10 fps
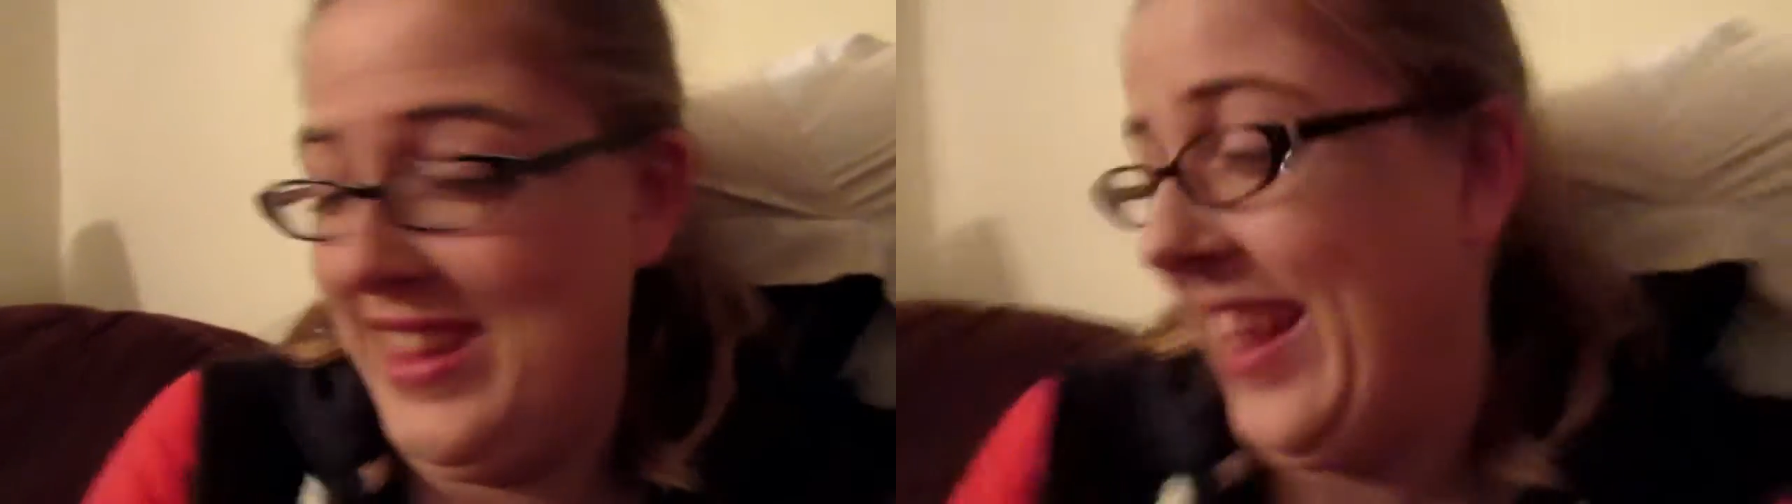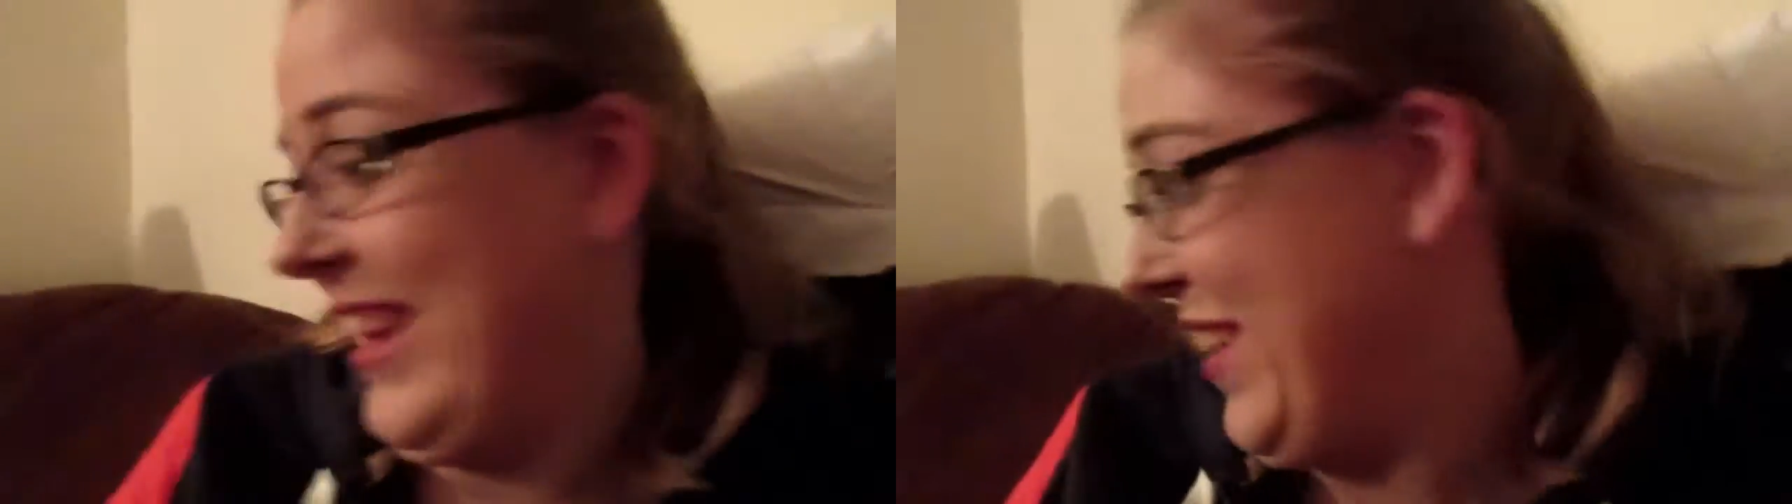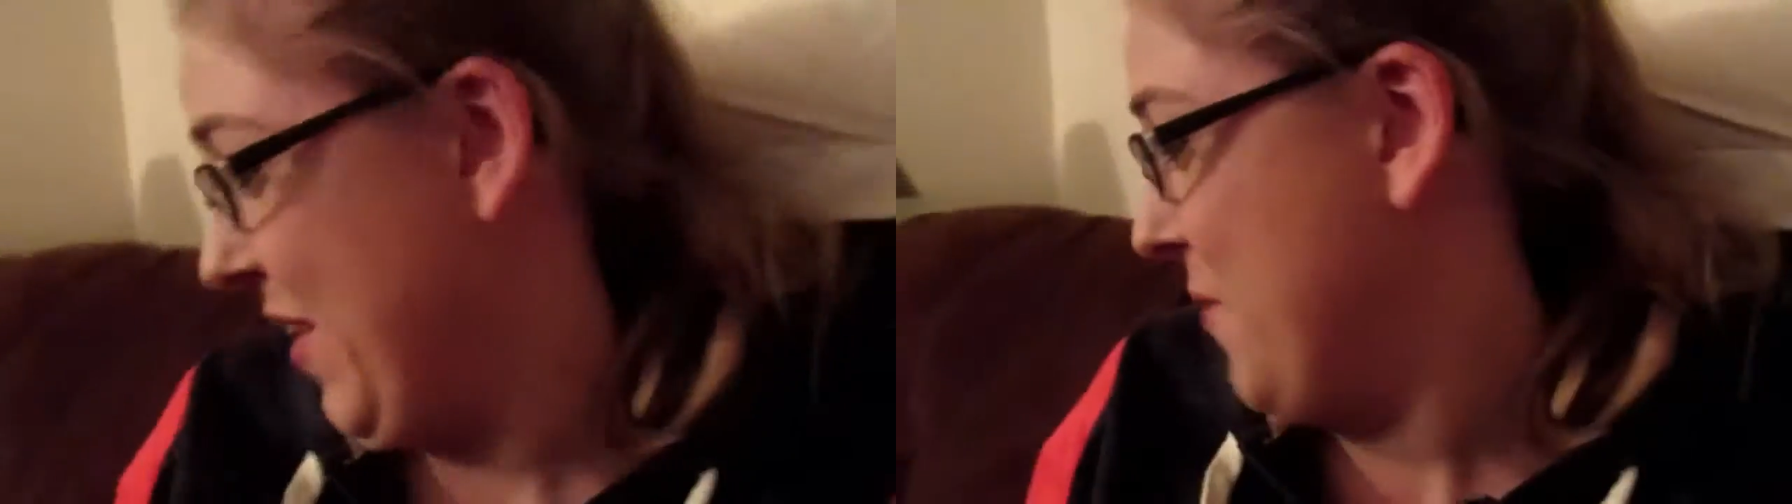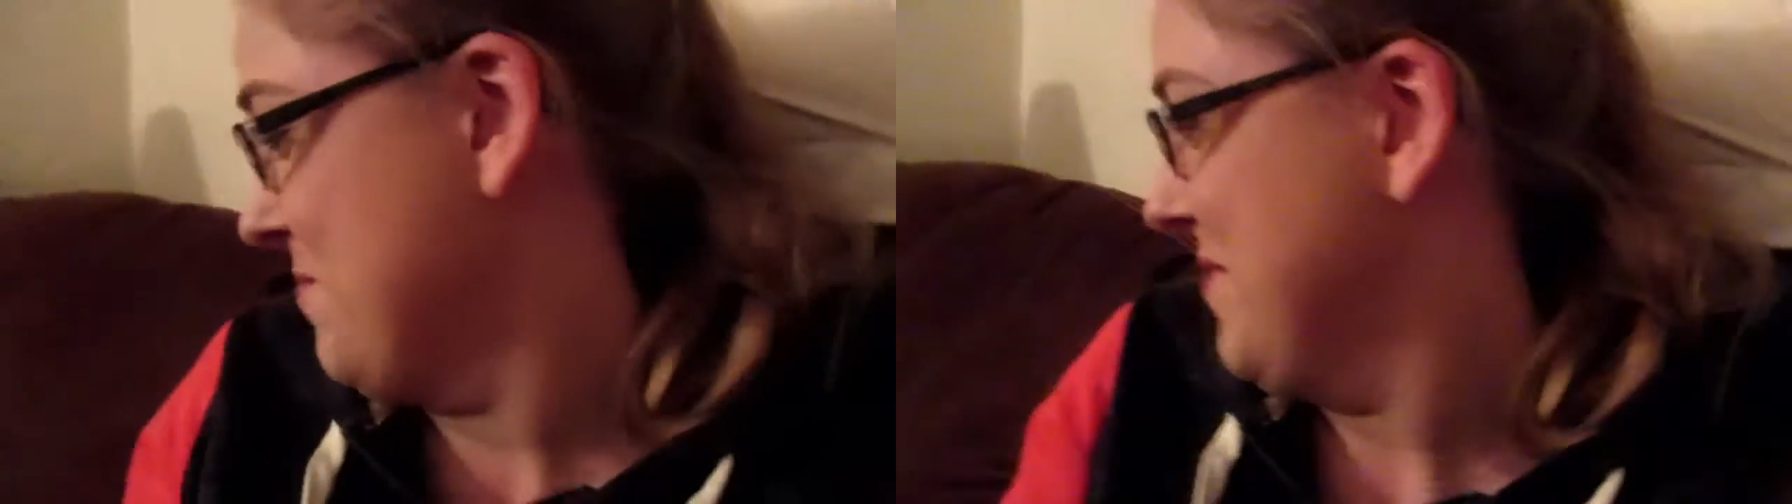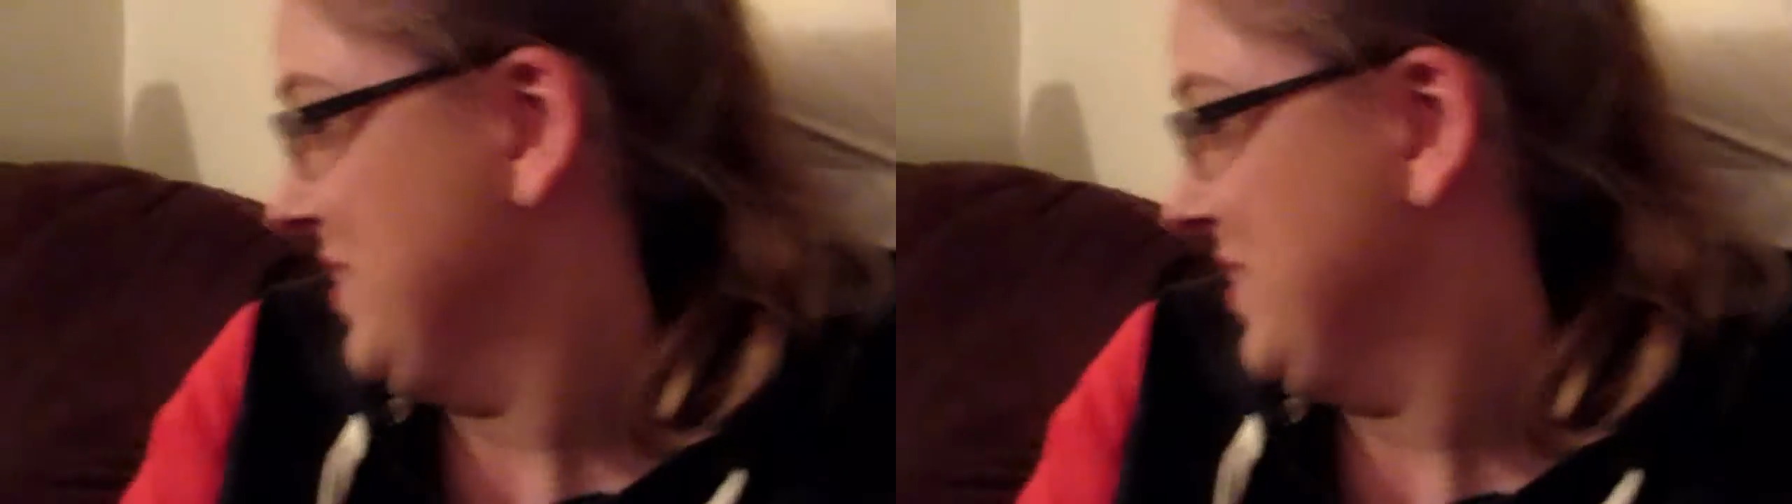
Like, nope.